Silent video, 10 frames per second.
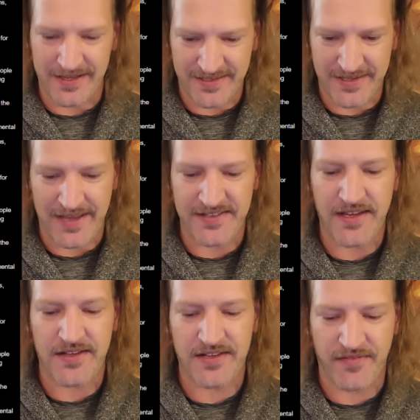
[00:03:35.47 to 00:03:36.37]
assess
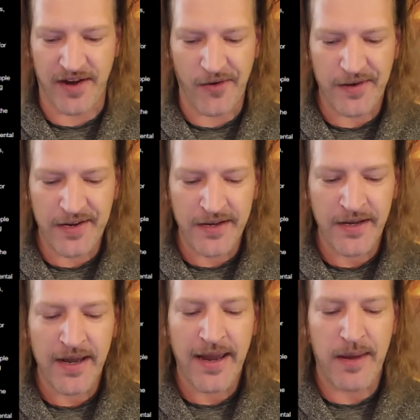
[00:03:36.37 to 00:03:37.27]
severity,
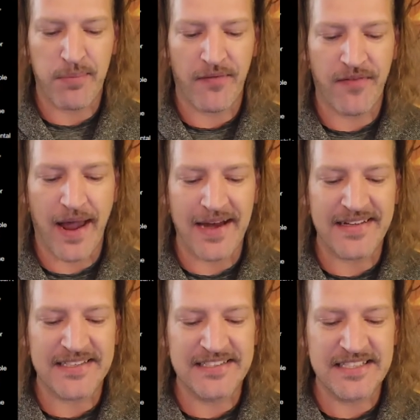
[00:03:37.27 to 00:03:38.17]
and
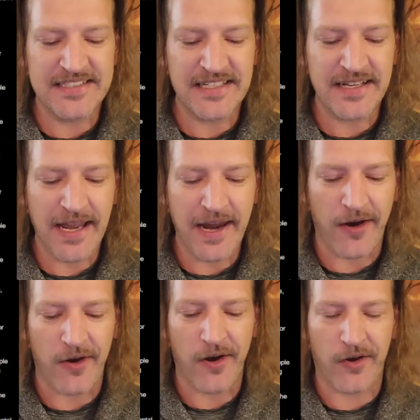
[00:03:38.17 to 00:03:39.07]
provide consistent
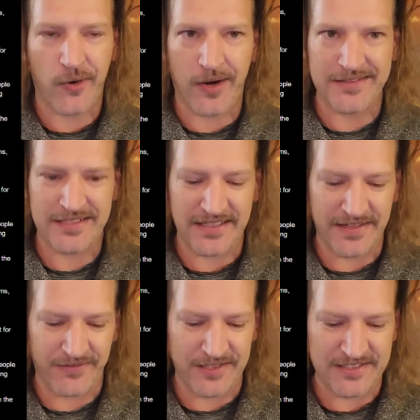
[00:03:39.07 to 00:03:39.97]
care across
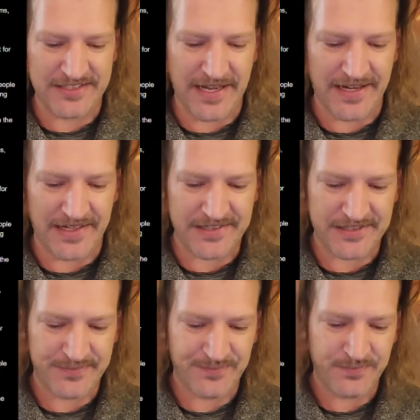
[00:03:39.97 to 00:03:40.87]
different
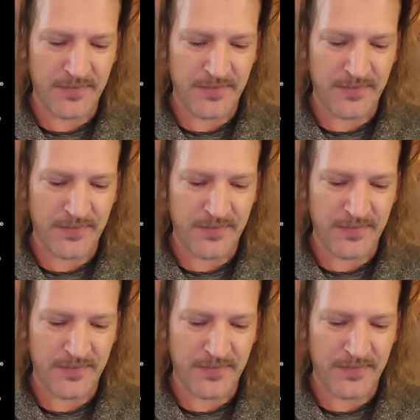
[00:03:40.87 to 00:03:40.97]
settings.